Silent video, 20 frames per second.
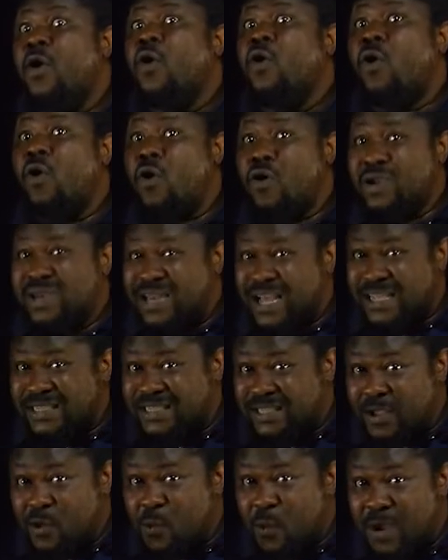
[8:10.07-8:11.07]
or they are
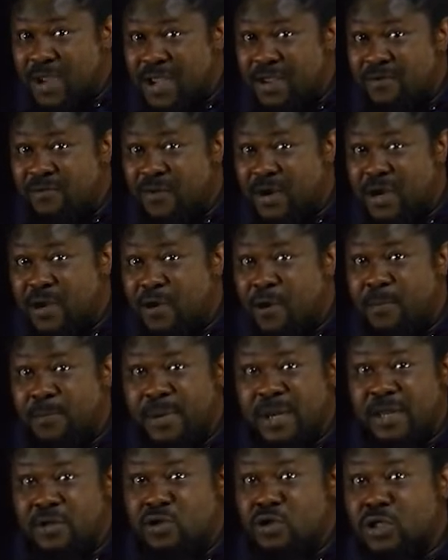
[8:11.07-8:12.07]
still working for the
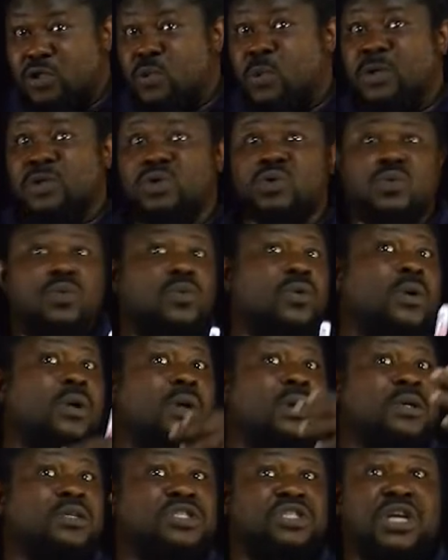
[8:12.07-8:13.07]
company, just want to
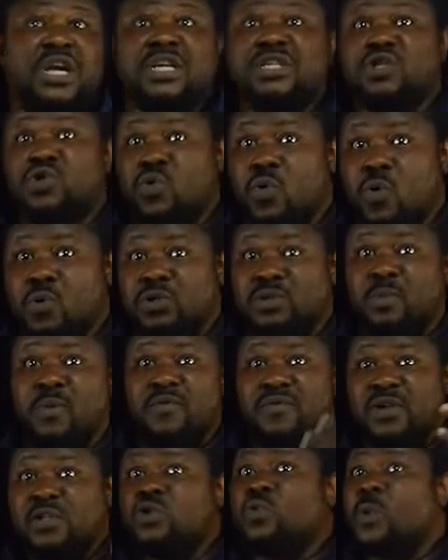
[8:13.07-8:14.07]
change roles,
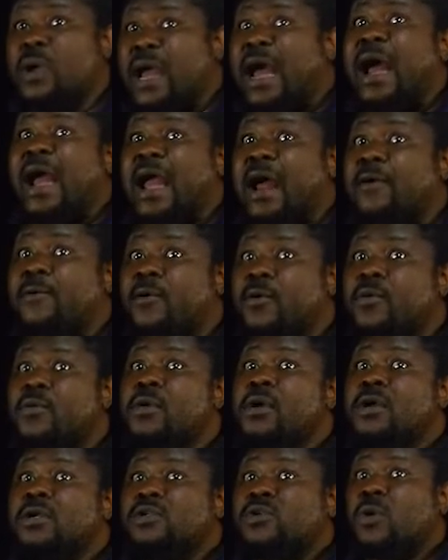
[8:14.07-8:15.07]
move into a higher role.
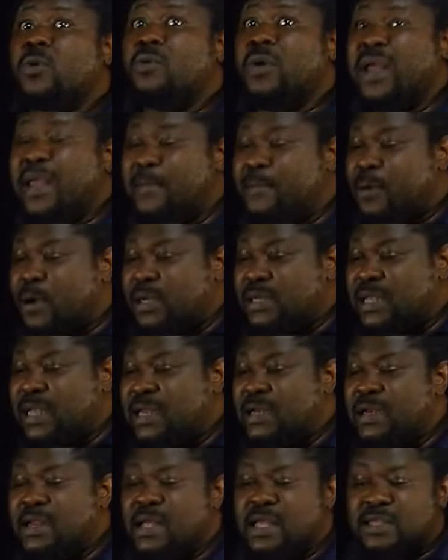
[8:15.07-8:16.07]
So
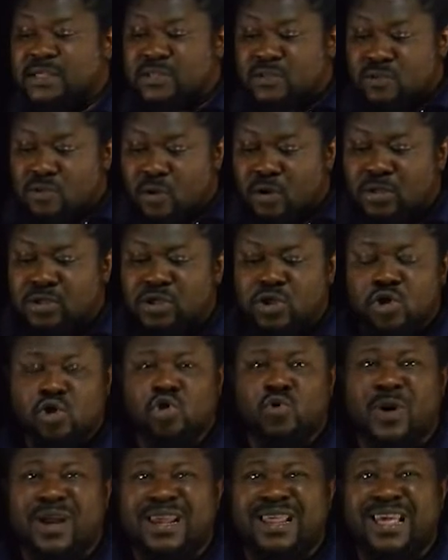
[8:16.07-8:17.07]
reboarding is not
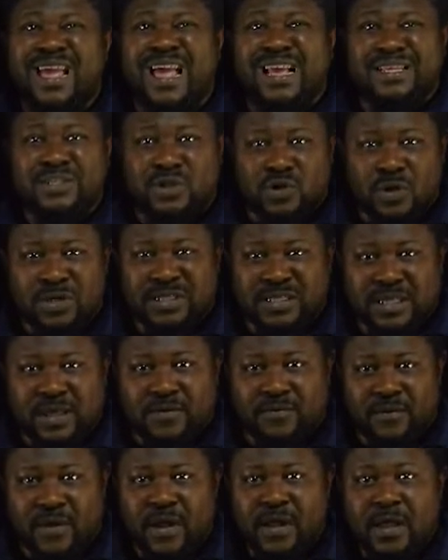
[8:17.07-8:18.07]
usually
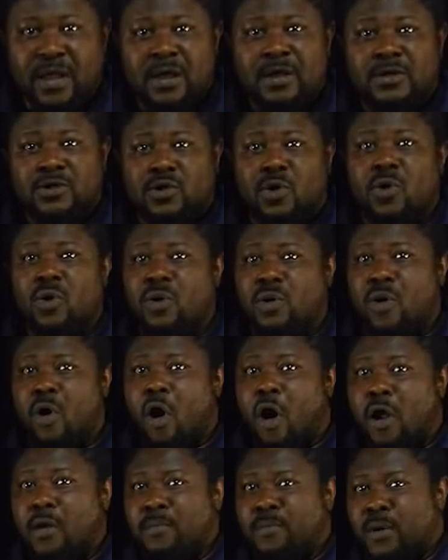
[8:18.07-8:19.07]
exhaustive. Huh? So
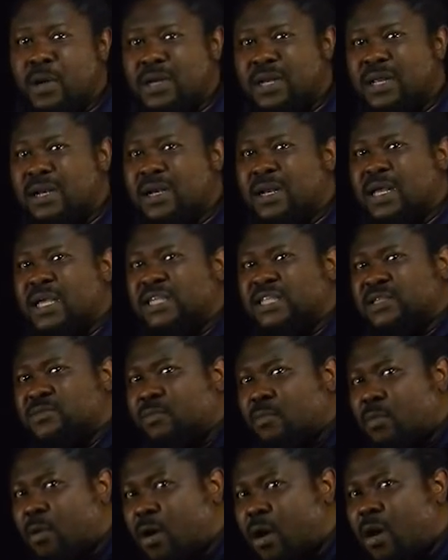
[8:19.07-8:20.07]
onboarding is
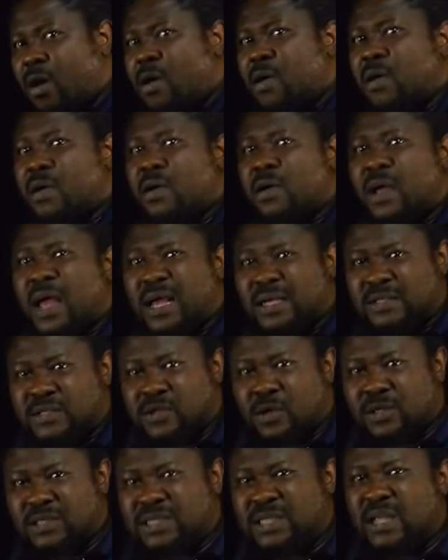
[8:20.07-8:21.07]
more
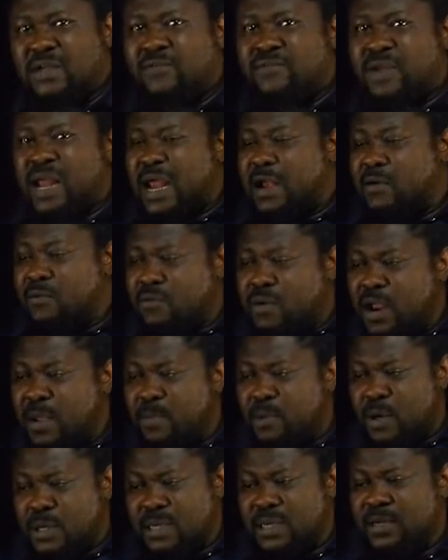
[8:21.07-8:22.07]
exhaustive than
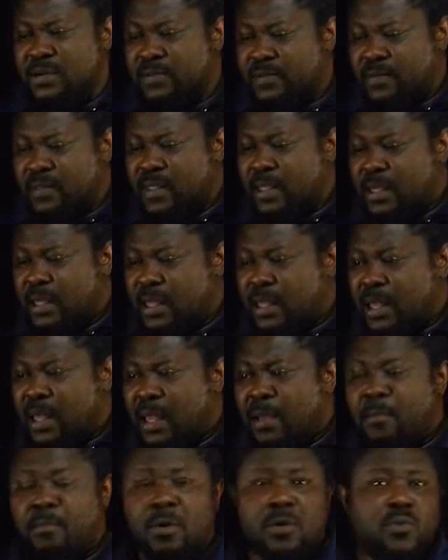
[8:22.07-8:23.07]
reboarding.
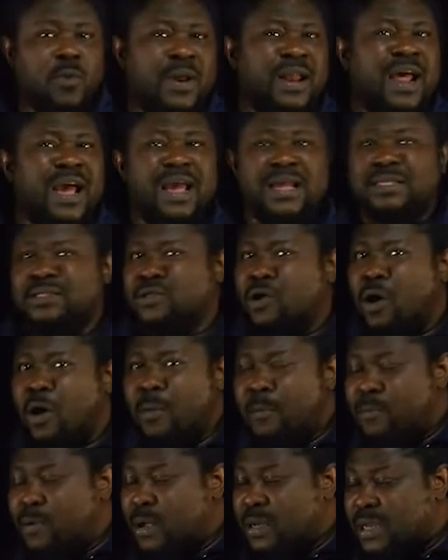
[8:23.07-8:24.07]
But whether it's
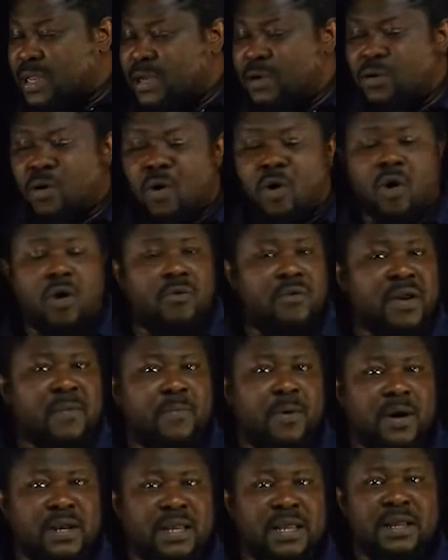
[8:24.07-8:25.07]
onboarding or
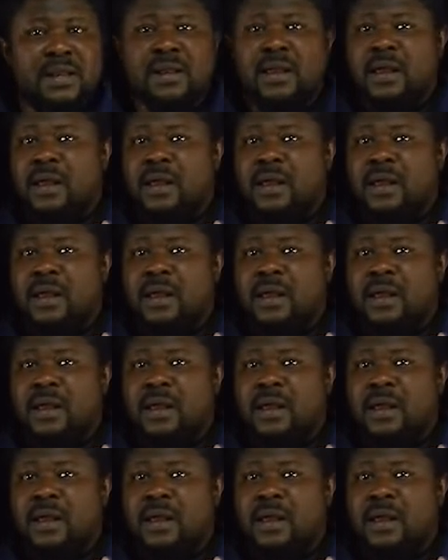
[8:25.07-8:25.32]
reboarding,